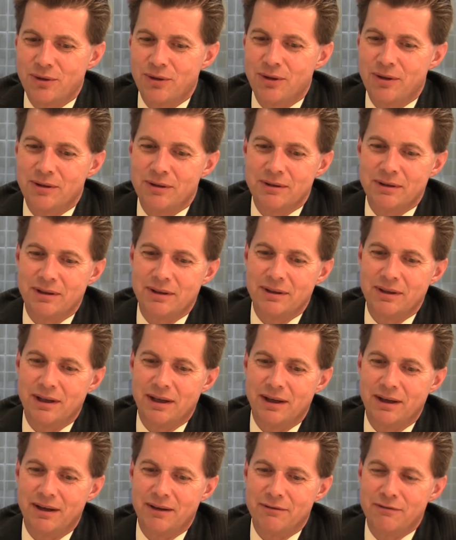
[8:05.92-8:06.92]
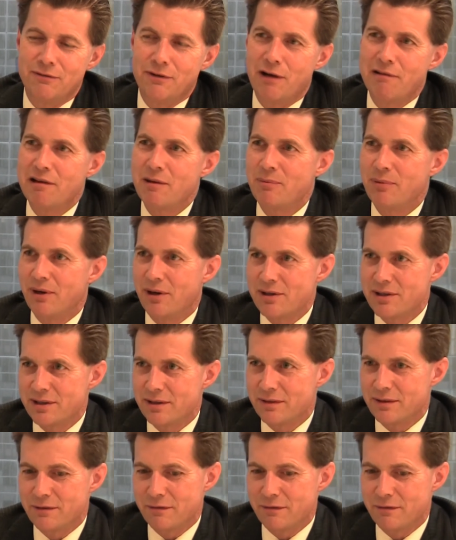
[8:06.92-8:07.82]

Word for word: all very positive.